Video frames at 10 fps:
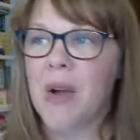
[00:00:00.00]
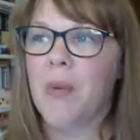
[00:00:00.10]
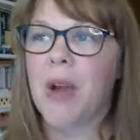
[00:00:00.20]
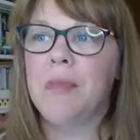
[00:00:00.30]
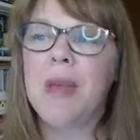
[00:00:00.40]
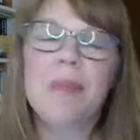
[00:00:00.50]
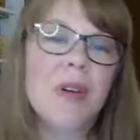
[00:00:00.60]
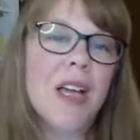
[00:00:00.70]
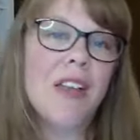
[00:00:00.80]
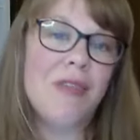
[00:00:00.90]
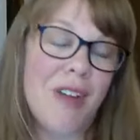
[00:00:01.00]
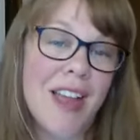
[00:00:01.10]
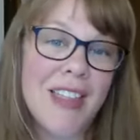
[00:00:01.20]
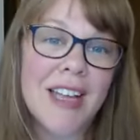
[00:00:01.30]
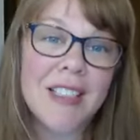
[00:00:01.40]
where people can
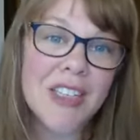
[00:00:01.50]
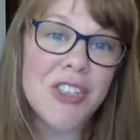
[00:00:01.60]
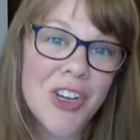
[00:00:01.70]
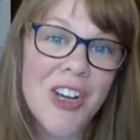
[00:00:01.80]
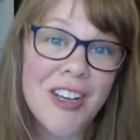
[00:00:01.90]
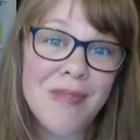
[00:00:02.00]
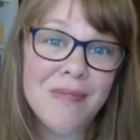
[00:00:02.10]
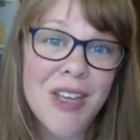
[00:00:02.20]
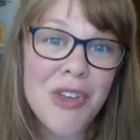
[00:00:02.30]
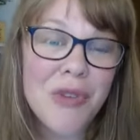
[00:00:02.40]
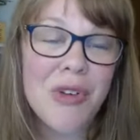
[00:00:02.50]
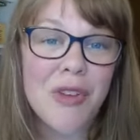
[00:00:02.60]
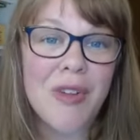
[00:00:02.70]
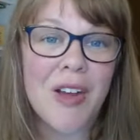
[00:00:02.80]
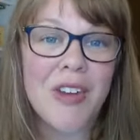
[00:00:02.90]
find that sisterhood that you've all
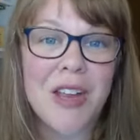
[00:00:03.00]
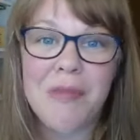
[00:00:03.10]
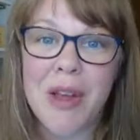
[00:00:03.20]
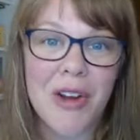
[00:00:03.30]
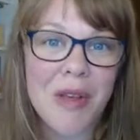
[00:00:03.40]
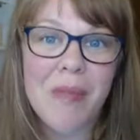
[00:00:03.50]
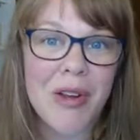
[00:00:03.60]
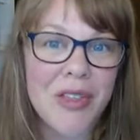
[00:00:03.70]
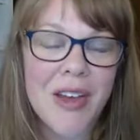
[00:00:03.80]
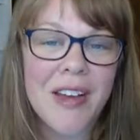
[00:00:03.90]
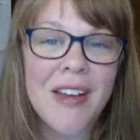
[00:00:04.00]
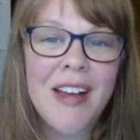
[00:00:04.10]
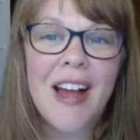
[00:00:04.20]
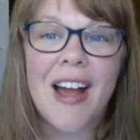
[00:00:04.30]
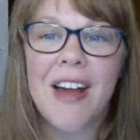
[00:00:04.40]
found in Mary and Martha.
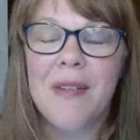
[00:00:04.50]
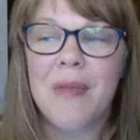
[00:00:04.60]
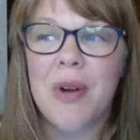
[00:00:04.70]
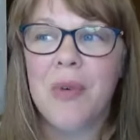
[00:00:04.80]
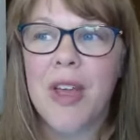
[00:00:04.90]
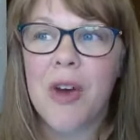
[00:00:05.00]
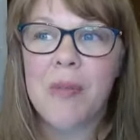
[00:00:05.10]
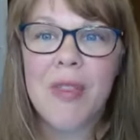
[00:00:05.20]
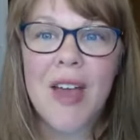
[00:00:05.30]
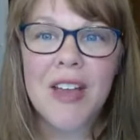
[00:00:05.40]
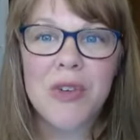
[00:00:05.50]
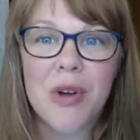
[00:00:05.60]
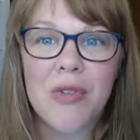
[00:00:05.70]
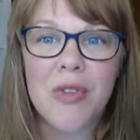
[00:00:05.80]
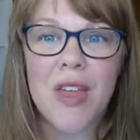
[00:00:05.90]
Um, we open that
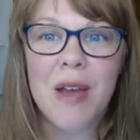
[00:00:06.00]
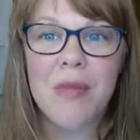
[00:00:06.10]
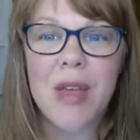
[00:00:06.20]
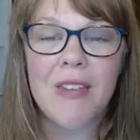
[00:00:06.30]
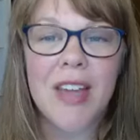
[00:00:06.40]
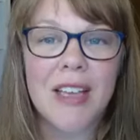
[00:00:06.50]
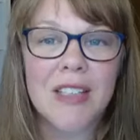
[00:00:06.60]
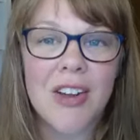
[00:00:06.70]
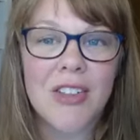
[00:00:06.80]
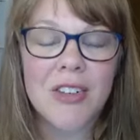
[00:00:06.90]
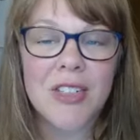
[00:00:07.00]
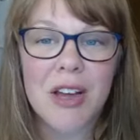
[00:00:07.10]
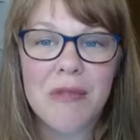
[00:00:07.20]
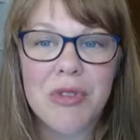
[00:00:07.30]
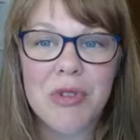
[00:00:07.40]
door for them. We have guest authors
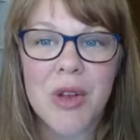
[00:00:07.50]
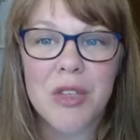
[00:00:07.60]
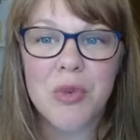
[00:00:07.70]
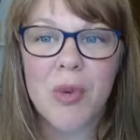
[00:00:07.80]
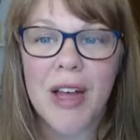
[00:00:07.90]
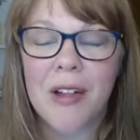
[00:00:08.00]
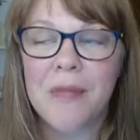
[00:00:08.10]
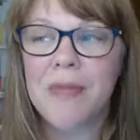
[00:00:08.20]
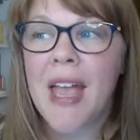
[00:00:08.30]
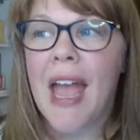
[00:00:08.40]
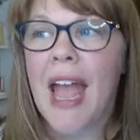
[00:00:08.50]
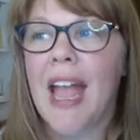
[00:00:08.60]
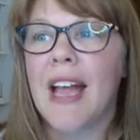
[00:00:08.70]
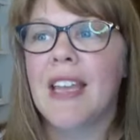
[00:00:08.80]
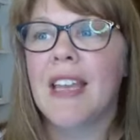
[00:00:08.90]
come through as well.
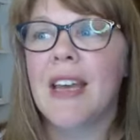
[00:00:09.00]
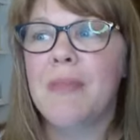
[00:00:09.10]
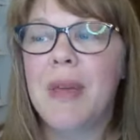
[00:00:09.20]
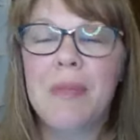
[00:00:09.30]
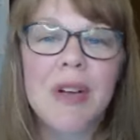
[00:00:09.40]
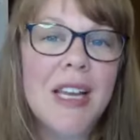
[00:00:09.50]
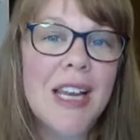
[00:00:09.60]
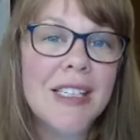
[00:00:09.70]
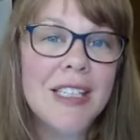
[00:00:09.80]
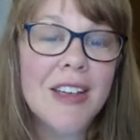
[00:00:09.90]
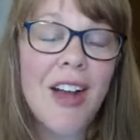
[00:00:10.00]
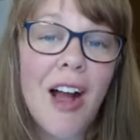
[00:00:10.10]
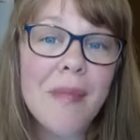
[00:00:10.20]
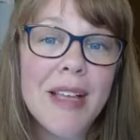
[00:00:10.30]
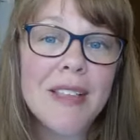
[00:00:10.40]
And people connect in the
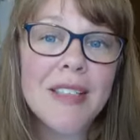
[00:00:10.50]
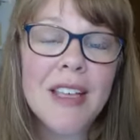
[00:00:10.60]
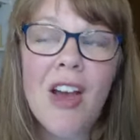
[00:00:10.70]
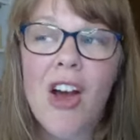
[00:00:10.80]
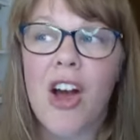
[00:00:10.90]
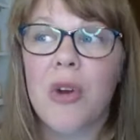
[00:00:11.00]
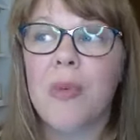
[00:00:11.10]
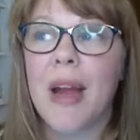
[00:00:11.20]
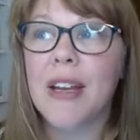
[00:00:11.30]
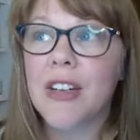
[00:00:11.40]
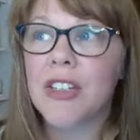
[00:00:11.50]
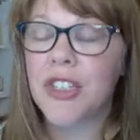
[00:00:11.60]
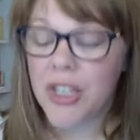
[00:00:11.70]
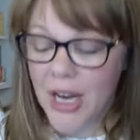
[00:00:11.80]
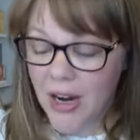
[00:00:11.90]
comments. Our writers
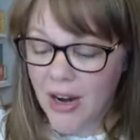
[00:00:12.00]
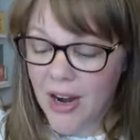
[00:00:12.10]
share